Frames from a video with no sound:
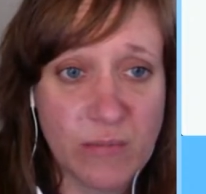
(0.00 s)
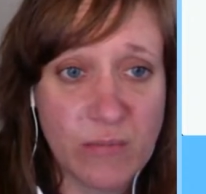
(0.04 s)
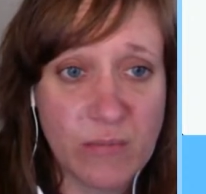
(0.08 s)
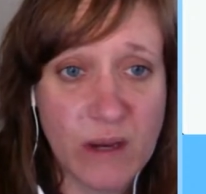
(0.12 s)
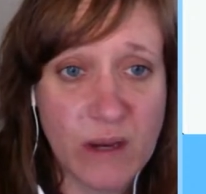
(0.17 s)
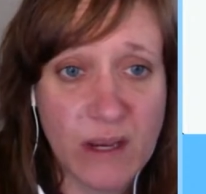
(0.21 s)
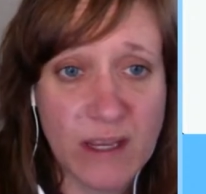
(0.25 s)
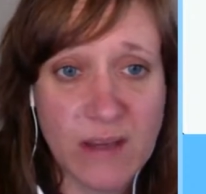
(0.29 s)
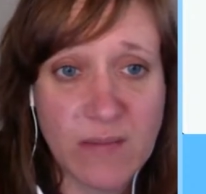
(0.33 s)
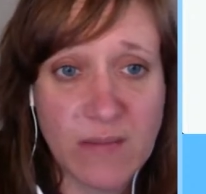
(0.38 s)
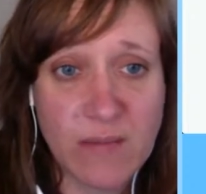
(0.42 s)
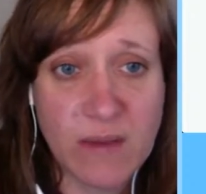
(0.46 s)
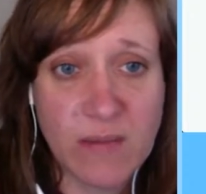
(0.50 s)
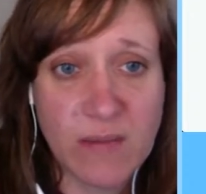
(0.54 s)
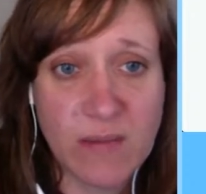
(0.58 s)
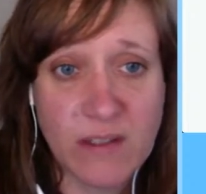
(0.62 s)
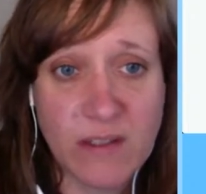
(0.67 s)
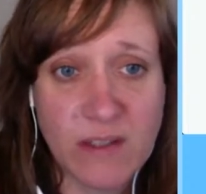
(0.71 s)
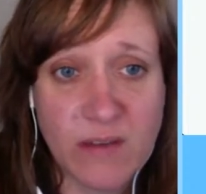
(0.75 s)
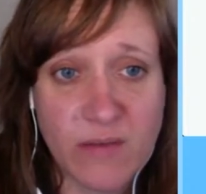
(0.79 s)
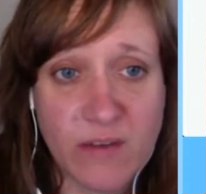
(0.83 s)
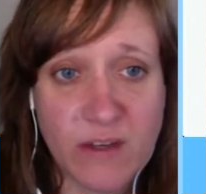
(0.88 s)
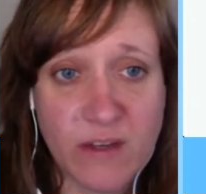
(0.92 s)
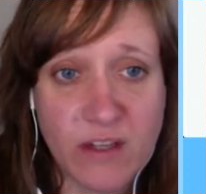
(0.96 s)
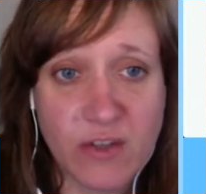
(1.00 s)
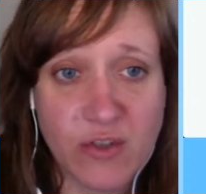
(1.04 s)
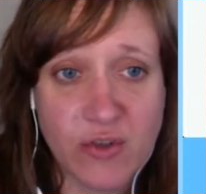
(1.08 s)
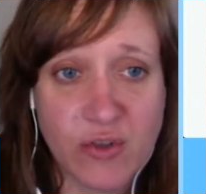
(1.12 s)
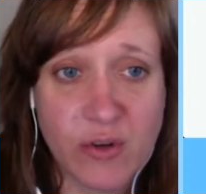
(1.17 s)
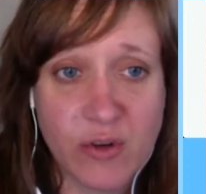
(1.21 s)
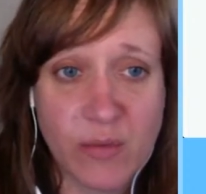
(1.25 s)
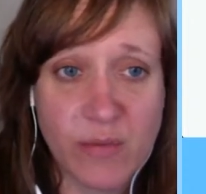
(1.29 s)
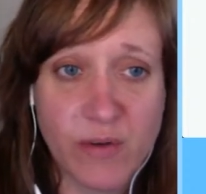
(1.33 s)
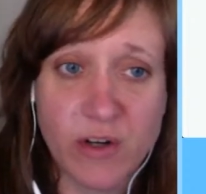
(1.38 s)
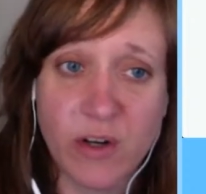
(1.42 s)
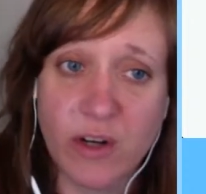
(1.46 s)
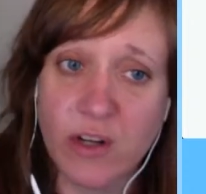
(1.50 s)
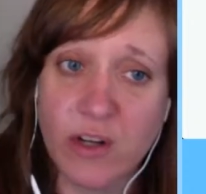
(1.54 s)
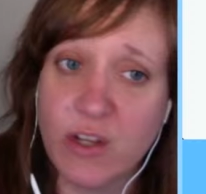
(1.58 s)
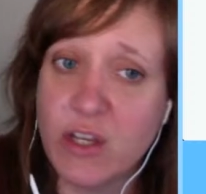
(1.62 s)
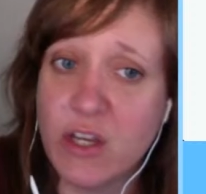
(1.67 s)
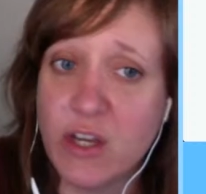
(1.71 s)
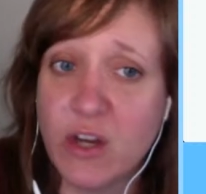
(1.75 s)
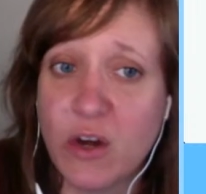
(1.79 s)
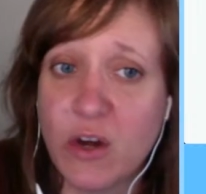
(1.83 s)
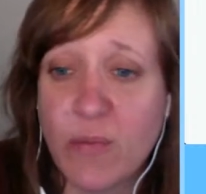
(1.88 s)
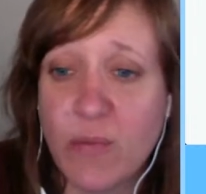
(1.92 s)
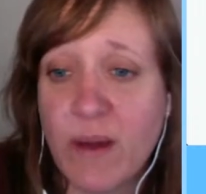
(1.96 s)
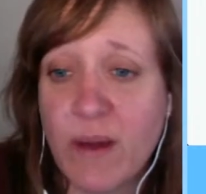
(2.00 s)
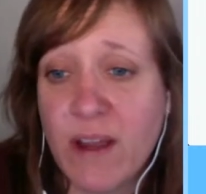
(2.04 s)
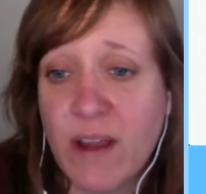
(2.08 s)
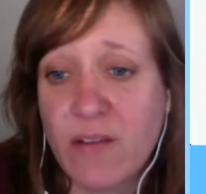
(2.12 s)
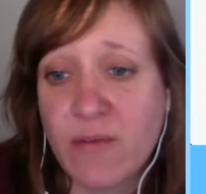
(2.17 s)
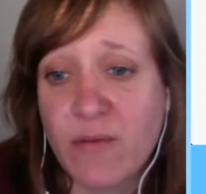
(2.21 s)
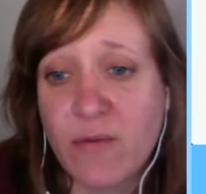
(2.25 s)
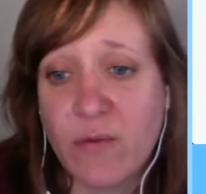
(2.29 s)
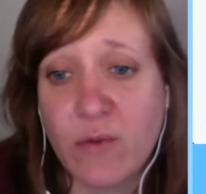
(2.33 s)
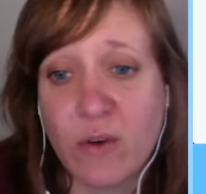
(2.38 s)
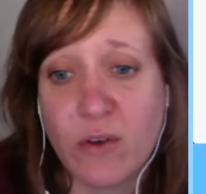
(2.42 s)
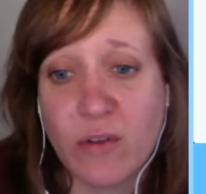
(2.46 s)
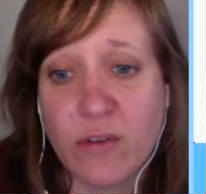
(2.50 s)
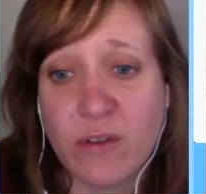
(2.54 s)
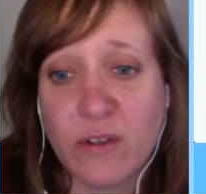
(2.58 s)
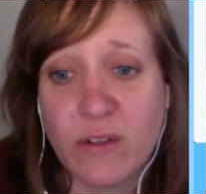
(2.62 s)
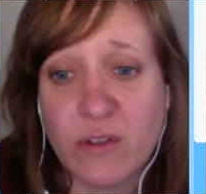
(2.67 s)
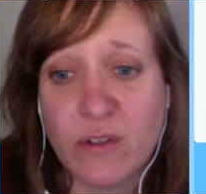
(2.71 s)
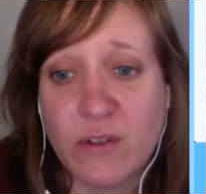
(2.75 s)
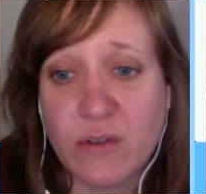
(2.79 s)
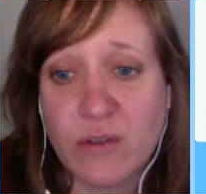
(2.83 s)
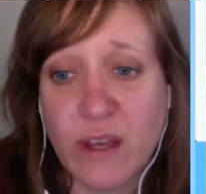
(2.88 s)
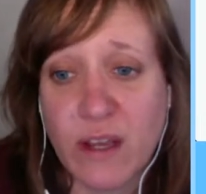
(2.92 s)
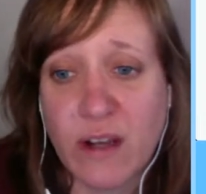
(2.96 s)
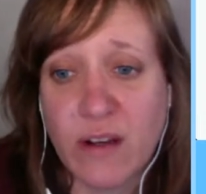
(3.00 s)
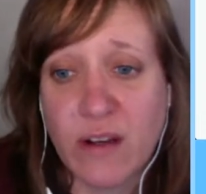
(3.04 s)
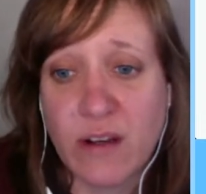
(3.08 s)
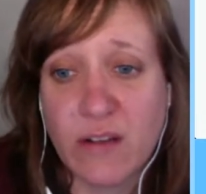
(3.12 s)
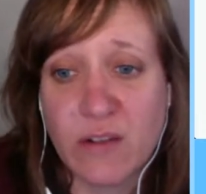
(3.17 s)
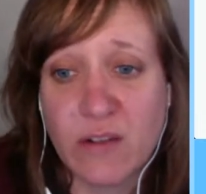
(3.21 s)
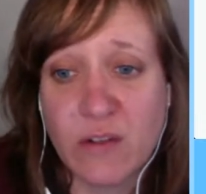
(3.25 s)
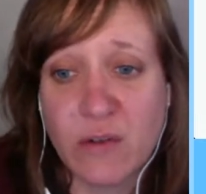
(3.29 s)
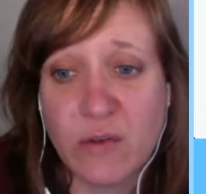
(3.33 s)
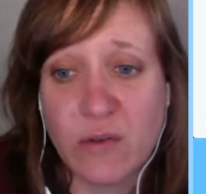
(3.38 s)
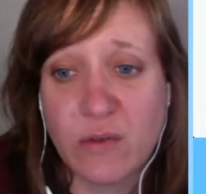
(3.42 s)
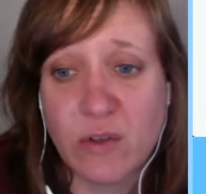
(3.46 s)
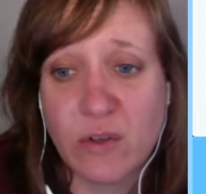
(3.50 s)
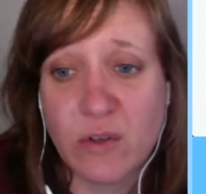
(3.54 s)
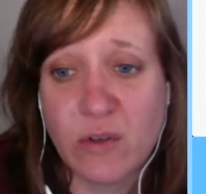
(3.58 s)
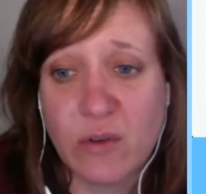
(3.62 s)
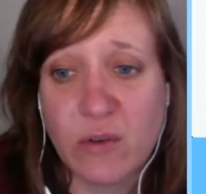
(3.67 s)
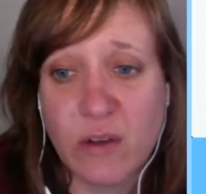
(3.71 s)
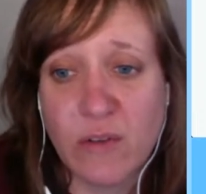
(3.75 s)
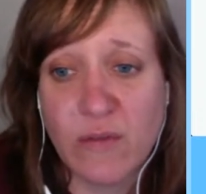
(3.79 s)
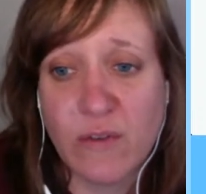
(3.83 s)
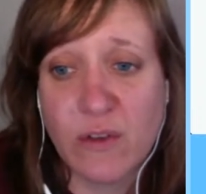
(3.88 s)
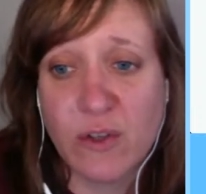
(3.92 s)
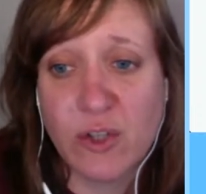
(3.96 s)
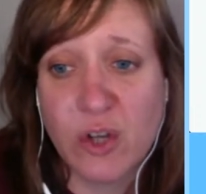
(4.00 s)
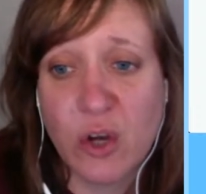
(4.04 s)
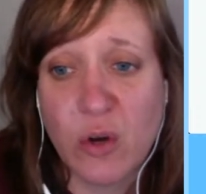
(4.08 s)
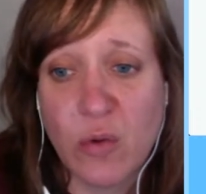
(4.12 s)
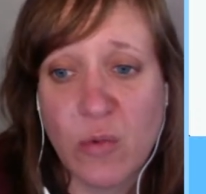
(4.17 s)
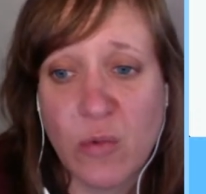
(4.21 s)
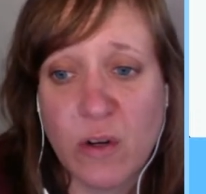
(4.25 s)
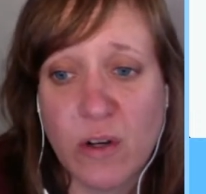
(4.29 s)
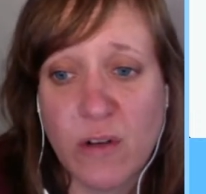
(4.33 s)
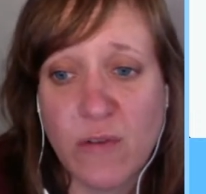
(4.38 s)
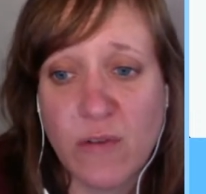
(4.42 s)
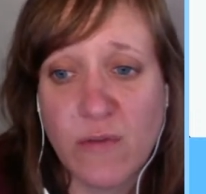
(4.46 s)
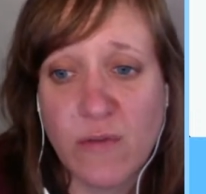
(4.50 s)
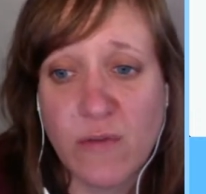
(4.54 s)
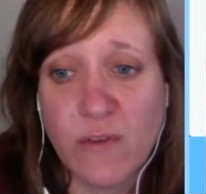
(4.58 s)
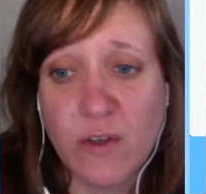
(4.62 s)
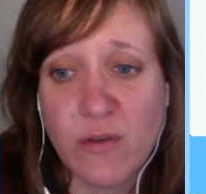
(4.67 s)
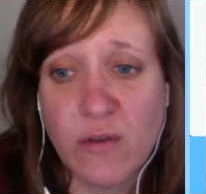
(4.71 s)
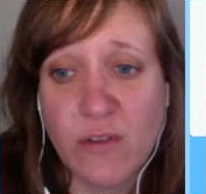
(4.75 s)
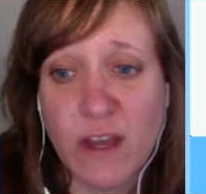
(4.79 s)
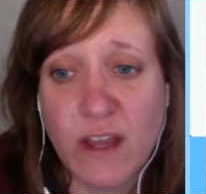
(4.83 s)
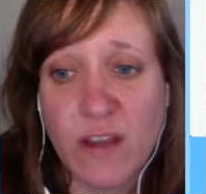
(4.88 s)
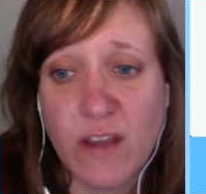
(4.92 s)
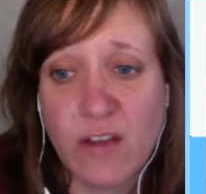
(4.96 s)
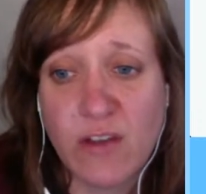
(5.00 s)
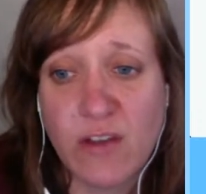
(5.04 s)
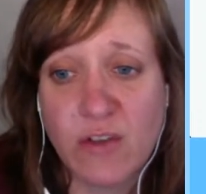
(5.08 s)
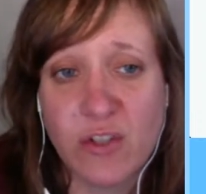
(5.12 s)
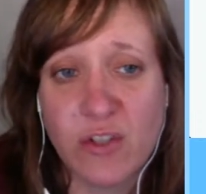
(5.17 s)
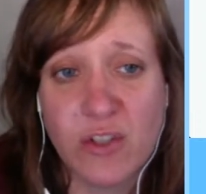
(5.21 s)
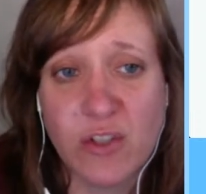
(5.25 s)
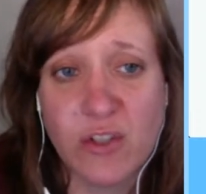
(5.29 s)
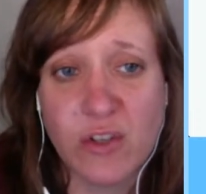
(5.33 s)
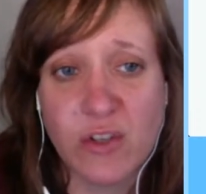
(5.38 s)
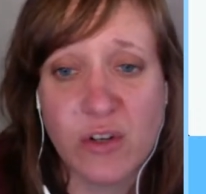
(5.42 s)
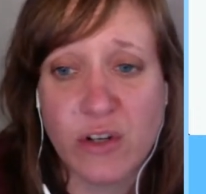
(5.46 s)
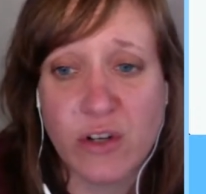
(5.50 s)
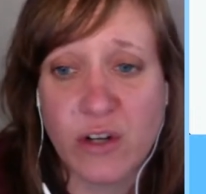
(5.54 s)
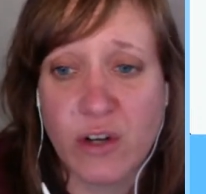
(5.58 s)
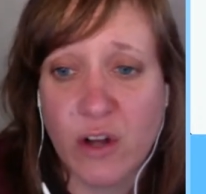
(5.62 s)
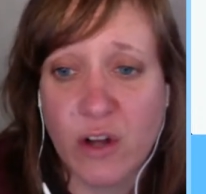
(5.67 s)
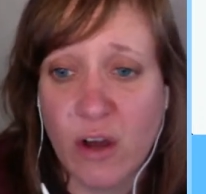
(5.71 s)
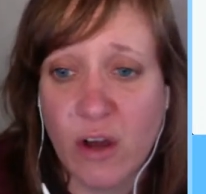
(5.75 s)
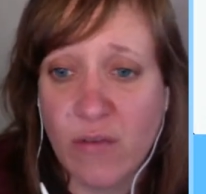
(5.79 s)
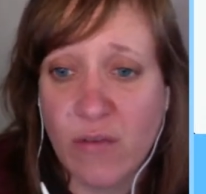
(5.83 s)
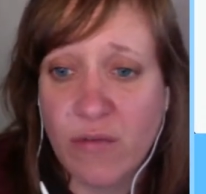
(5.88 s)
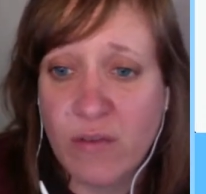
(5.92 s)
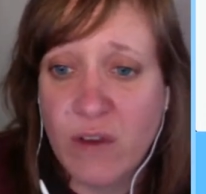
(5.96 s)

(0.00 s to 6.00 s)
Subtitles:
I can make myself a contributor. You can go back and forth and do that. So if you don't want to view that, you just turn it off.